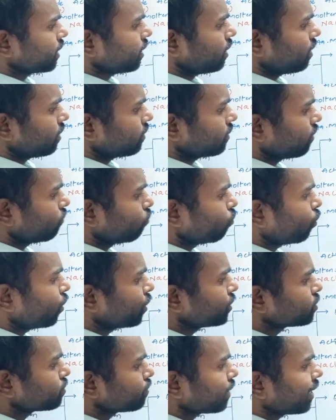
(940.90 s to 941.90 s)
the
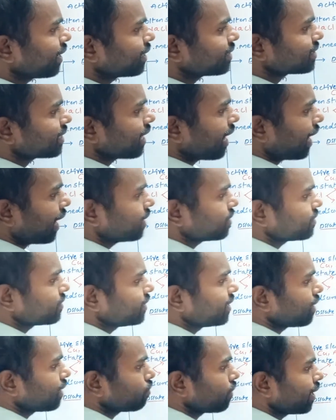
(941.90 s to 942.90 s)
OH minus and
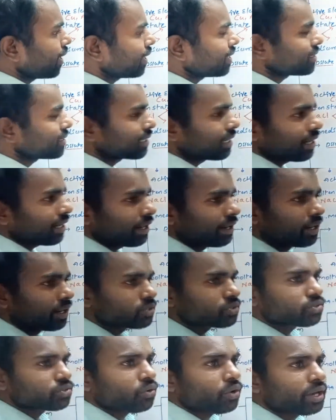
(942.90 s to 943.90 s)
Cl minus does
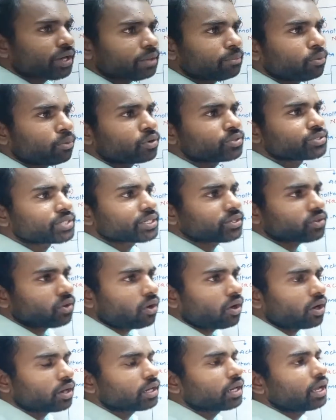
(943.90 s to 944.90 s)
not deposit
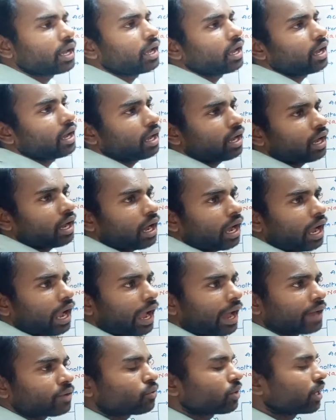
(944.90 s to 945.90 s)
on
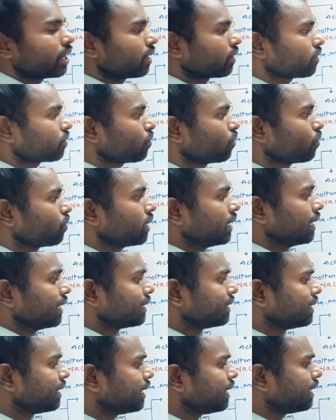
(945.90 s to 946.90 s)
anode electrode.
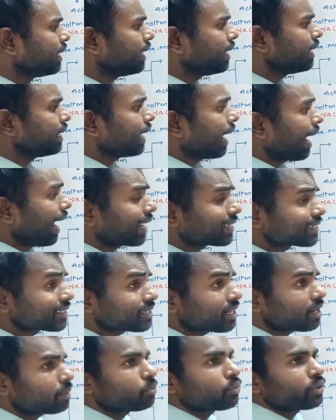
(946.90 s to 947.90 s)
They need
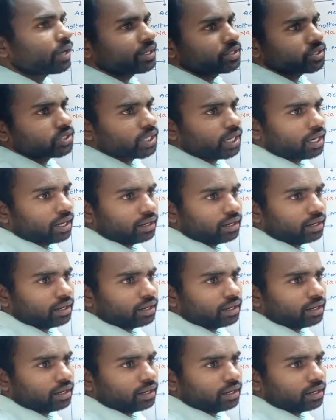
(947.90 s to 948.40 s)
extra potential.